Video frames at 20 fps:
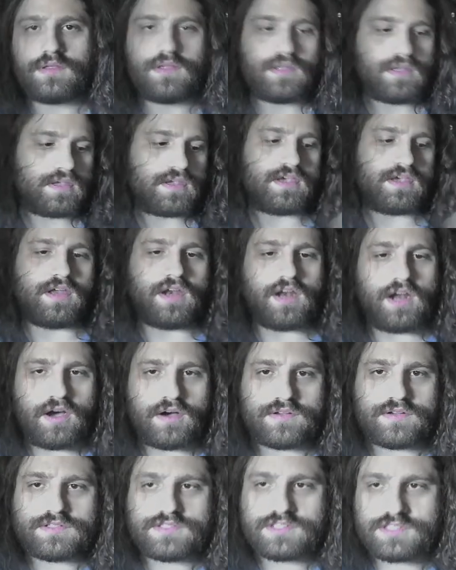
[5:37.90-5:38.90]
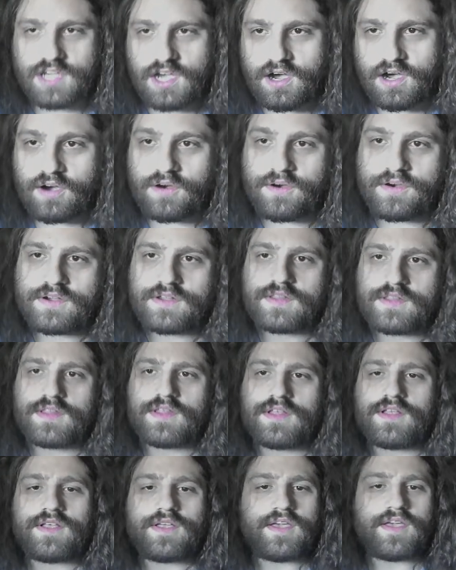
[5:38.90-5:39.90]
You know, so
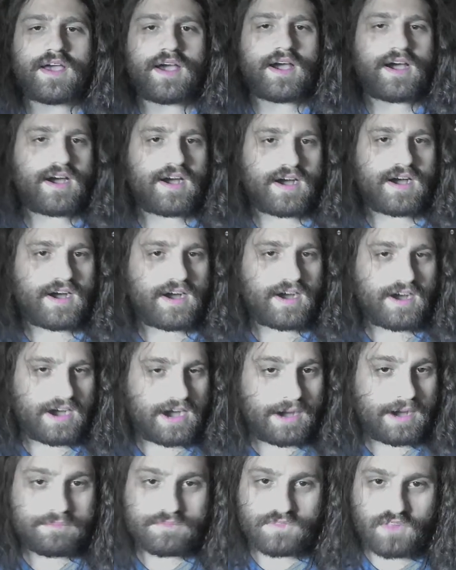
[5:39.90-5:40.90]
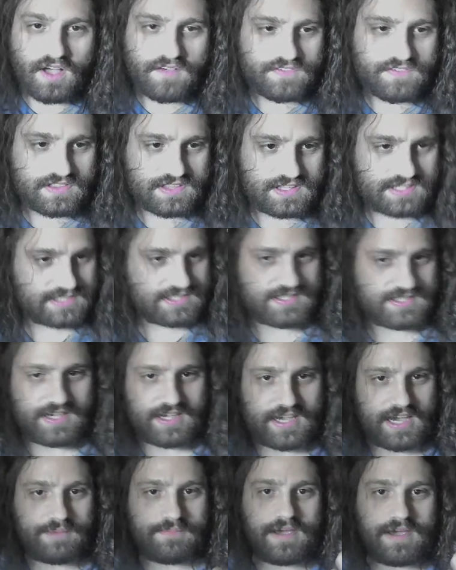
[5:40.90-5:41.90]
I'm loving this.
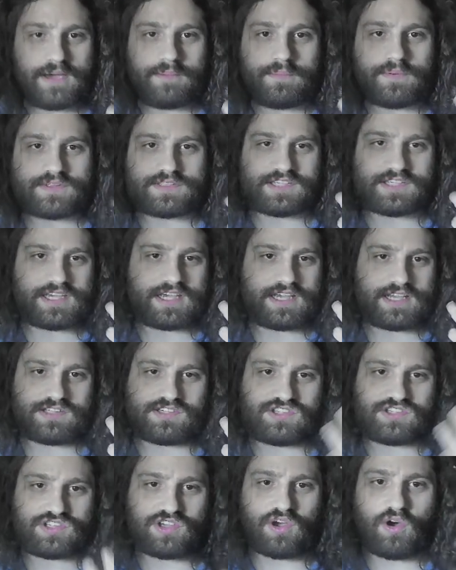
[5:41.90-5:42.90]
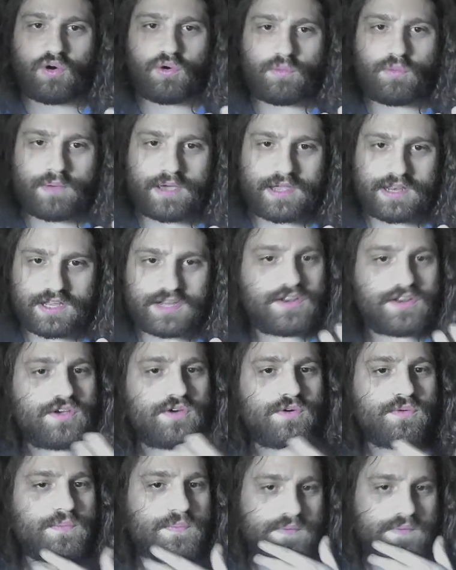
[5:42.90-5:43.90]
Like, I'm able to get so many
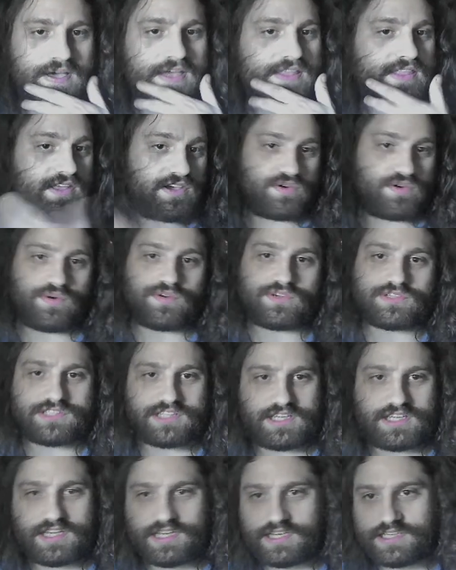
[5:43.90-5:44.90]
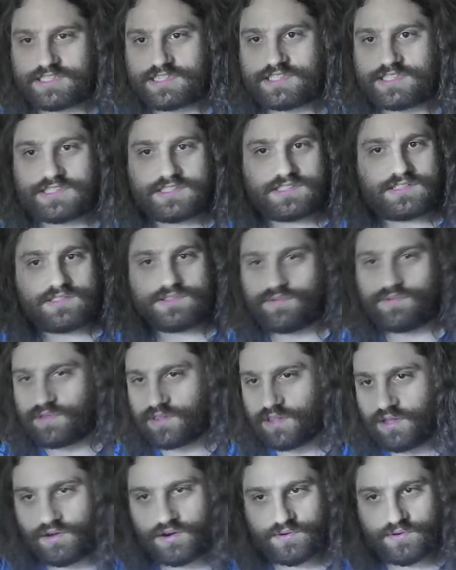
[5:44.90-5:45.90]
new, and the coolest thing is we
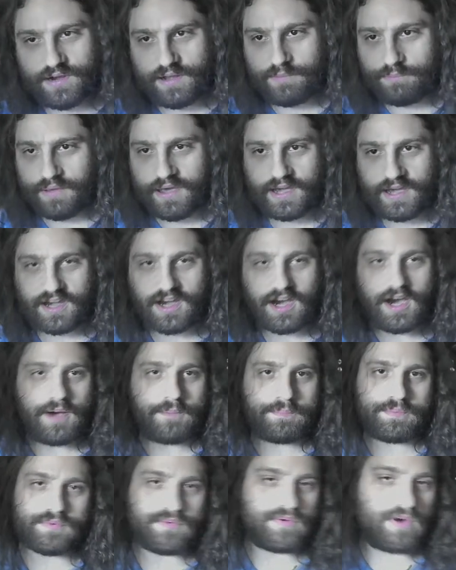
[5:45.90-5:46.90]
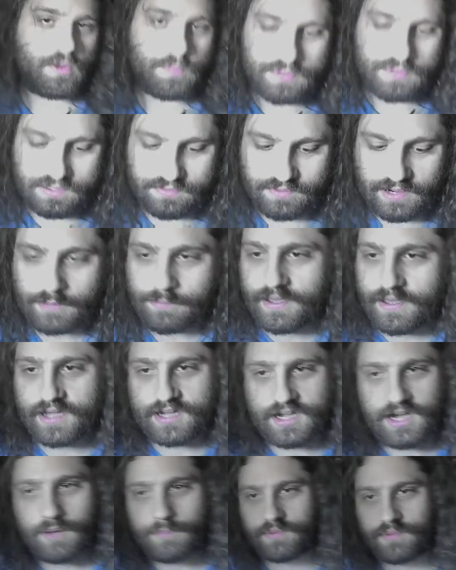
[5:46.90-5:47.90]
load it right back up, open it right
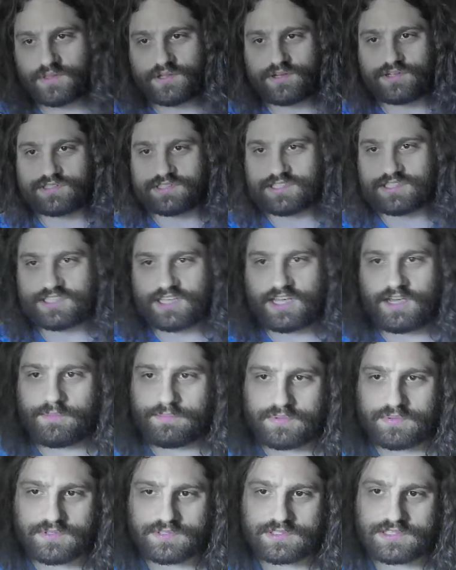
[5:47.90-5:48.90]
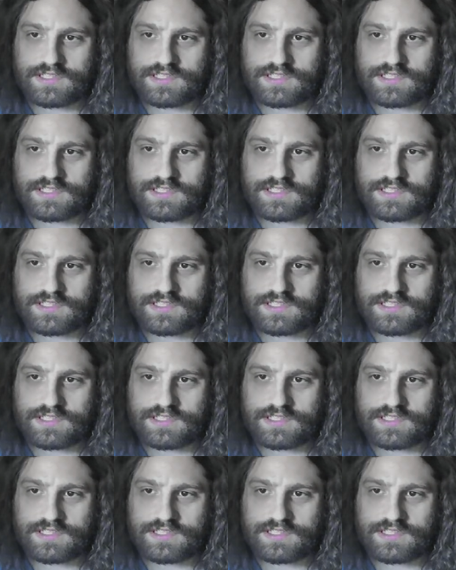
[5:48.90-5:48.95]
back up, and there's the samples.